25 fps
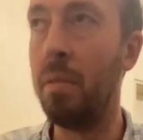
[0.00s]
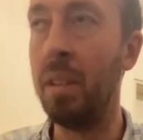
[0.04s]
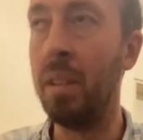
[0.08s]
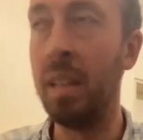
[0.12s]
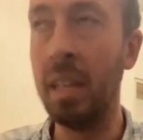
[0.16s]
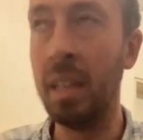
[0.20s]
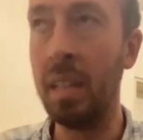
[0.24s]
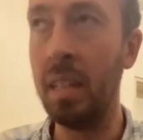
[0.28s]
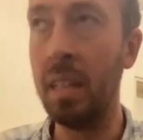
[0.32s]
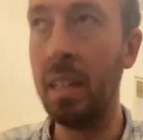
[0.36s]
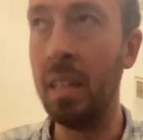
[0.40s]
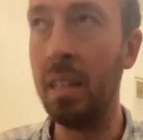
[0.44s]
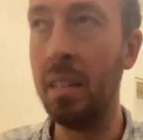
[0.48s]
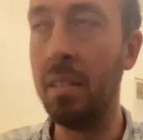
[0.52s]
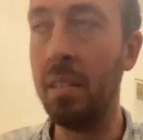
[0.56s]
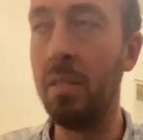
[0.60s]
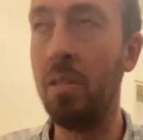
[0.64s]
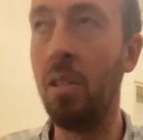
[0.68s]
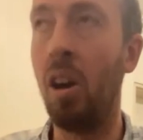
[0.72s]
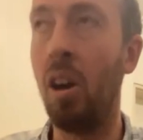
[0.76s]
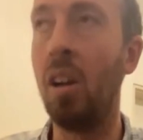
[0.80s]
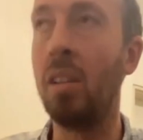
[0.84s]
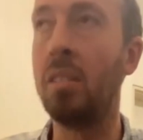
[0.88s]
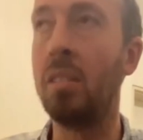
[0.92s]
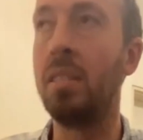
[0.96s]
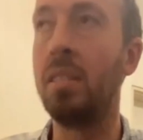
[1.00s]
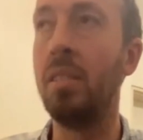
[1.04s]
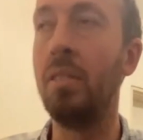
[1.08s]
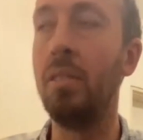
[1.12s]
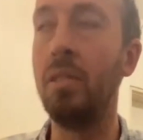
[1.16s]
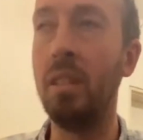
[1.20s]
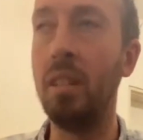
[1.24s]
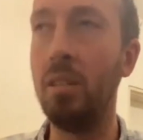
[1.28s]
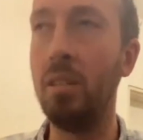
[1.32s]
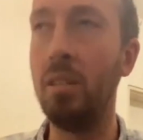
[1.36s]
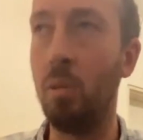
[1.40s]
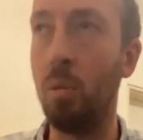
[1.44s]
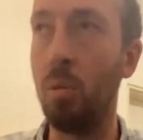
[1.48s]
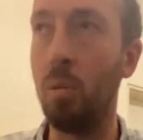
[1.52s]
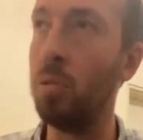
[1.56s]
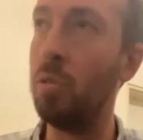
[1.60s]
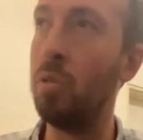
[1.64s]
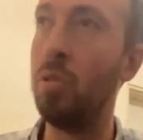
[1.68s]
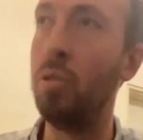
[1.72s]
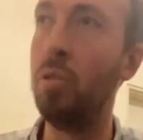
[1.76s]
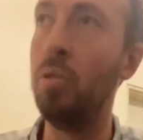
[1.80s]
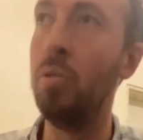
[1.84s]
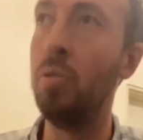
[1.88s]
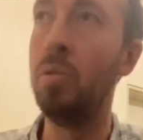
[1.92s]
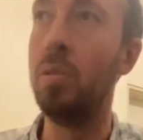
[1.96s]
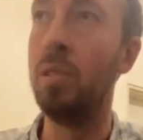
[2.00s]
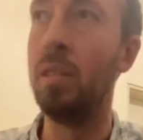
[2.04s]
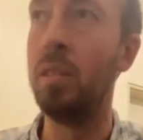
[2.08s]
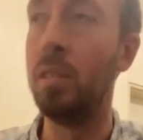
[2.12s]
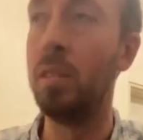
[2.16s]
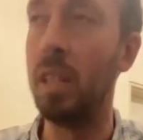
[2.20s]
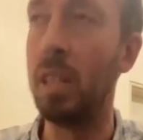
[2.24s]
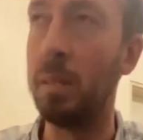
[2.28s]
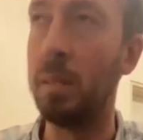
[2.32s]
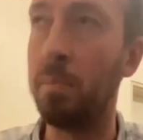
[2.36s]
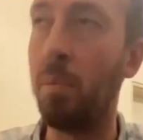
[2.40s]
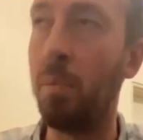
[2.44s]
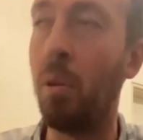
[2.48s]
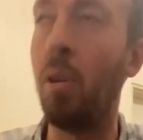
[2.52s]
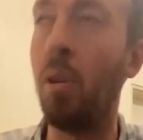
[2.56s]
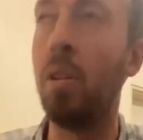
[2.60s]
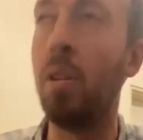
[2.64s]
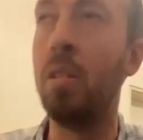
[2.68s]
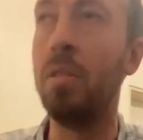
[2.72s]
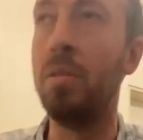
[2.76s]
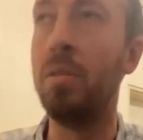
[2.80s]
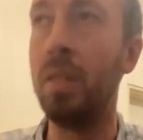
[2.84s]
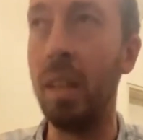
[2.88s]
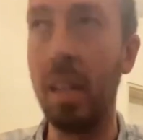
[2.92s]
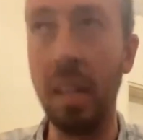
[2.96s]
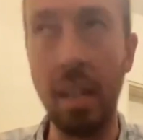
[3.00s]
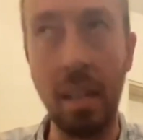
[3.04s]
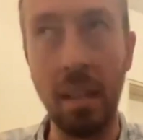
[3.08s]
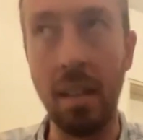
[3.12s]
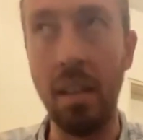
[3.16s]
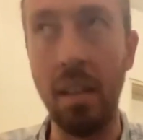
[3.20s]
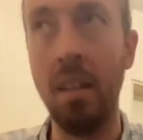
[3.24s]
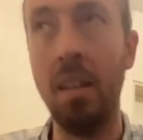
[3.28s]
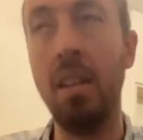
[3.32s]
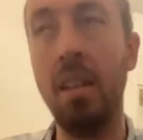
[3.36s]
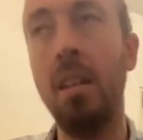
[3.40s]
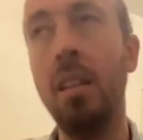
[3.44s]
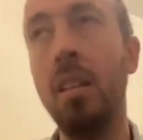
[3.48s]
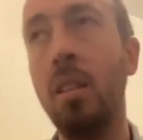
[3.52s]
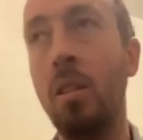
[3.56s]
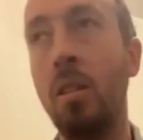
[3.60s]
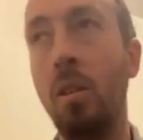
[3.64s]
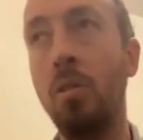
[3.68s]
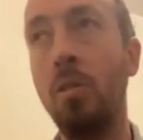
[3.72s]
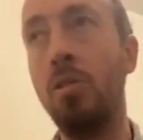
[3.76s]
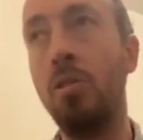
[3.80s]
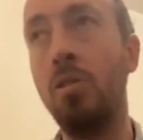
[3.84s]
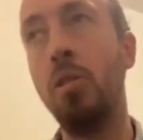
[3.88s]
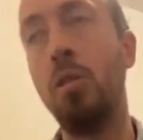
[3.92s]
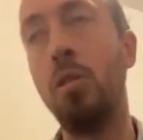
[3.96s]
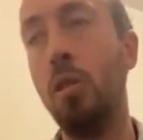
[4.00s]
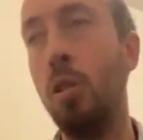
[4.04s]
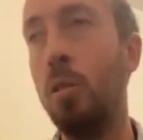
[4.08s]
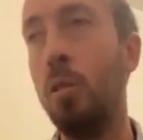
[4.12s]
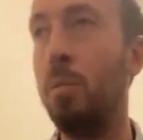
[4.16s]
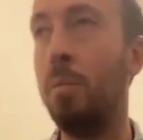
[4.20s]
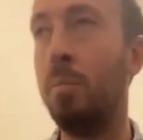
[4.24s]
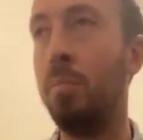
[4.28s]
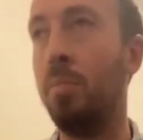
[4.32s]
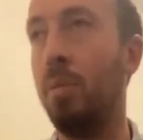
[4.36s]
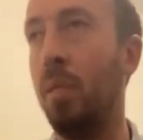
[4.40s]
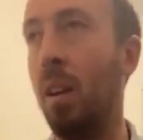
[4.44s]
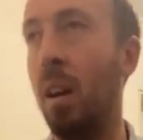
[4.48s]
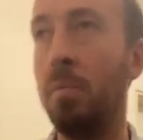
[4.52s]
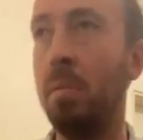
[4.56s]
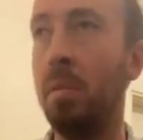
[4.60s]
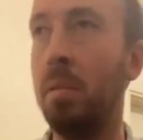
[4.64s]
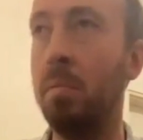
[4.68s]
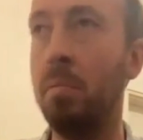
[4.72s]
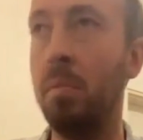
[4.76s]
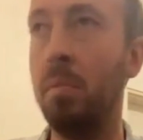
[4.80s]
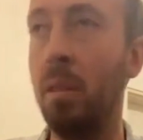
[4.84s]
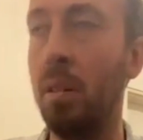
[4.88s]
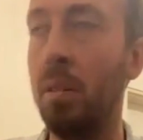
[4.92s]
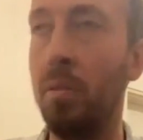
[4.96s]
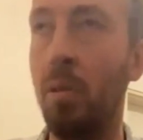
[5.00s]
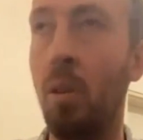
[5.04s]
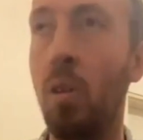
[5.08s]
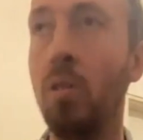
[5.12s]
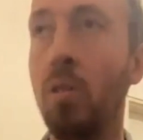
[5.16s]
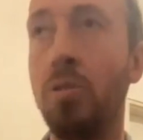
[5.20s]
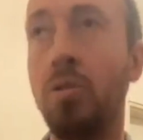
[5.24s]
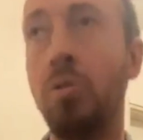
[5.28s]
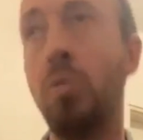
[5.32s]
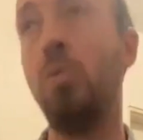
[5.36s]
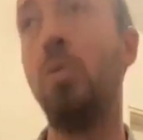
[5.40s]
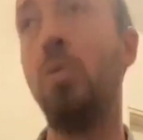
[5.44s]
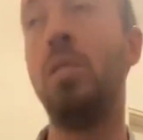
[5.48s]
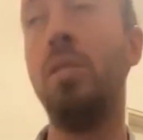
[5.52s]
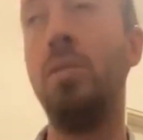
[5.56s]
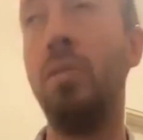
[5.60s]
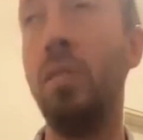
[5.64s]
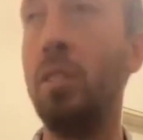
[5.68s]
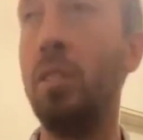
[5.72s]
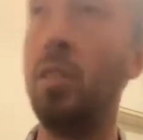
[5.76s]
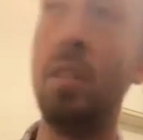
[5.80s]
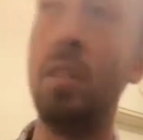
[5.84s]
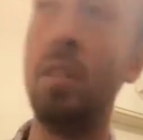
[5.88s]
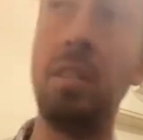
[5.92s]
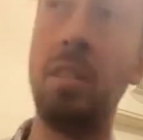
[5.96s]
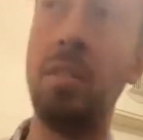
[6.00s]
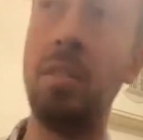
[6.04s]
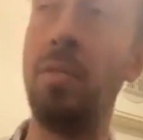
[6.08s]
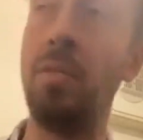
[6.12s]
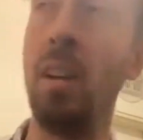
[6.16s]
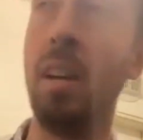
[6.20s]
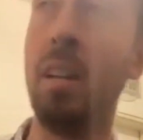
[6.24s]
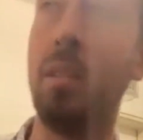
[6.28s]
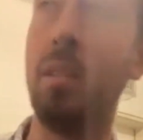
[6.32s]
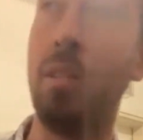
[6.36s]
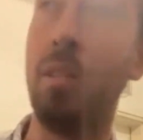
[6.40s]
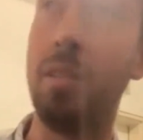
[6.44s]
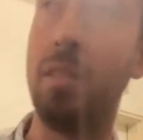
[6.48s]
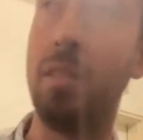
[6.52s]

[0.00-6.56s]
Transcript: the hostility towards Jews is part of a larger global problem of all sorts of unjustified